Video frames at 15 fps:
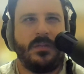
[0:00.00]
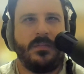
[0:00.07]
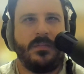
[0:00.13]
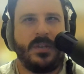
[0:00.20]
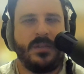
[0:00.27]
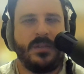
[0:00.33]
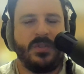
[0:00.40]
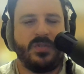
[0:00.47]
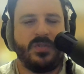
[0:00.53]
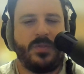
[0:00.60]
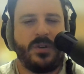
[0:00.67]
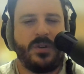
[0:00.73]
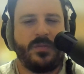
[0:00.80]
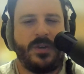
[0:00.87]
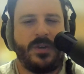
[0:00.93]
keep it to
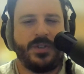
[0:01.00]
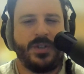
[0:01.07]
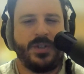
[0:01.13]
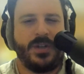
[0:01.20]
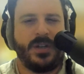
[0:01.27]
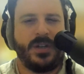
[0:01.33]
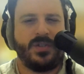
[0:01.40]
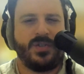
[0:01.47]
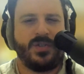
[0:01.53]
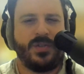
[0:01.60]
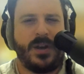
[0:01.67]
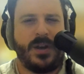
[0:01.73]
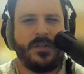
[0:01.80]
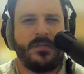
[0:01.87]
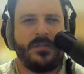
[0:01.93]
one question, and
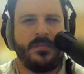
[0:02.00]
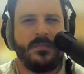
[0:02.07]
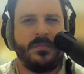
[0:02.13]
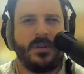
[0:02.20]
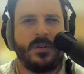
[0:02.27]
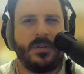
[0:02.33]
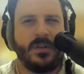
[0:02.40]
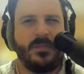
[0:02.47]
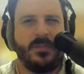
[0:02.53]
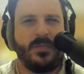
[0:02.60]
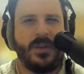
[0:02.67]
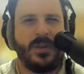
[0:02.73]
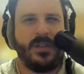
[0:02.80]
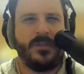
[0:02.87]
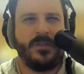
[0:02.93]
try to keep it
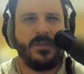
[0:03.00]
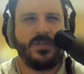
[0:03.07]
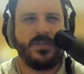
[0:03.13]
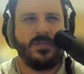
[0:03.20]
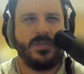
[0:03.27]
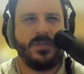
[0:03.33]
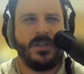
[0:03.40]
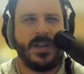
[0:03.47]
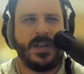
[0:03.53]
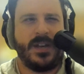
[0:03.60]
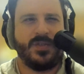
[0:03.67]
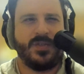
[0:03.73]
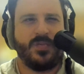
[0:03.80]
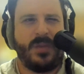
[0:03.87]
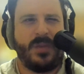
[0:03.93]
relevant to
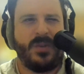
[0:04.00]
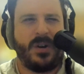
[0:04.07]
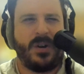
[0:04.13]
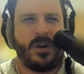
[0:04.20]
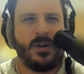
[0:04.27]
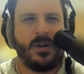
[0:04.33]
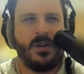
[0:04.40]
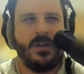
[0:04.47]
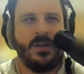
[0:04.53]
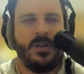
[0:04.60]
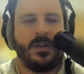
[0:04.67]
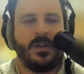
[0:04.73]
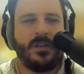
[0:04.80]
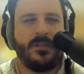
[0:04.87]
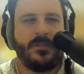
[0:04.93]
today's webinar
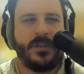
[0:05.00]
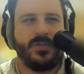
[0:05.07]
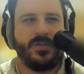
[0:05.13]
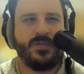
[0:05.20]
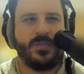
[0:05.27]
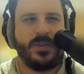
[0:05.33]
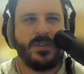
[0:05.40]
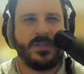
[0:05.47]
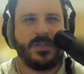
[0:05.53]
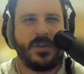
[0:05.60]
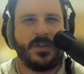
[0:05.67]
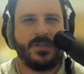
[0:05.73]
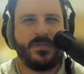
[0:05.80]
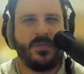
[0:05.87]
and the features we discussed.